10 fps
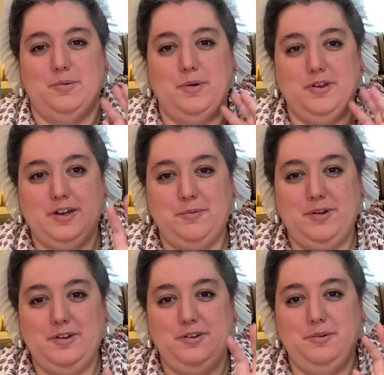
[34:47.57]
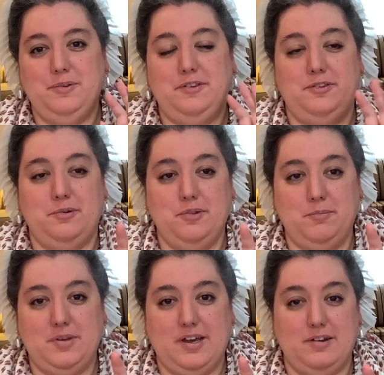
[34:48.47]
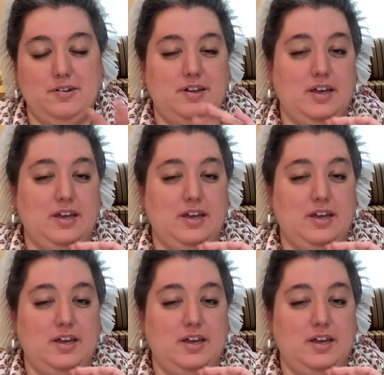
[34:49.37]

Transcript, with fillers: what you're going to want to do is sew them down.